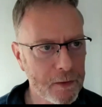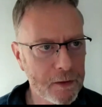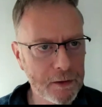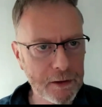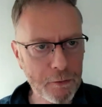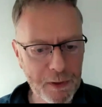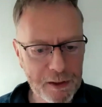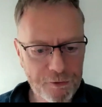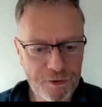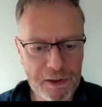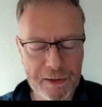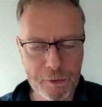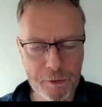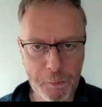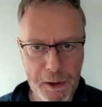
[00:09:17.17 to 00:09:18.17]
you actually
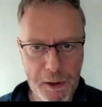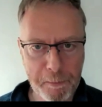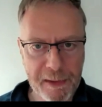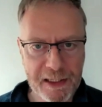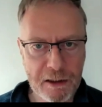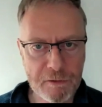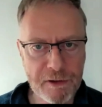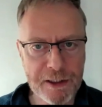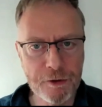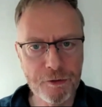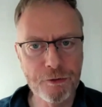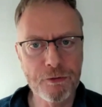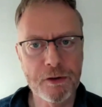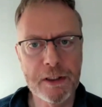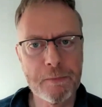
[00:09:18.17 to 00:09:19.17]
end up with a bigger
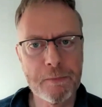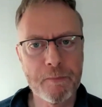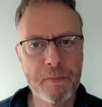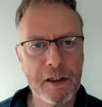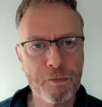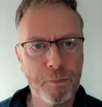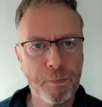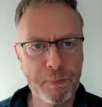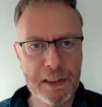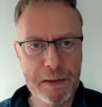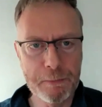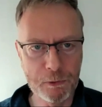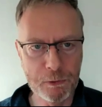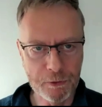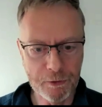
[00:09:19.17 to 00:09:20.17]
industry if
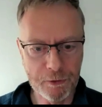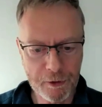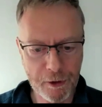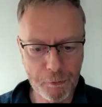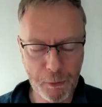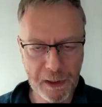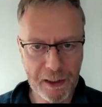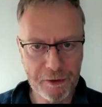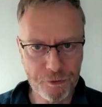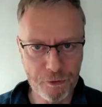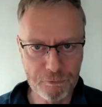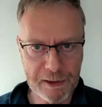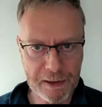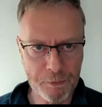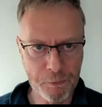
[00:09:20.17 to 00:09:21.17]
people can coalesce
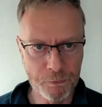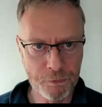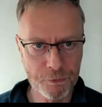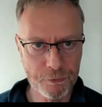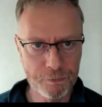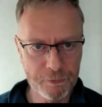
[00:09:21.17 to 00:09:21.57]
around.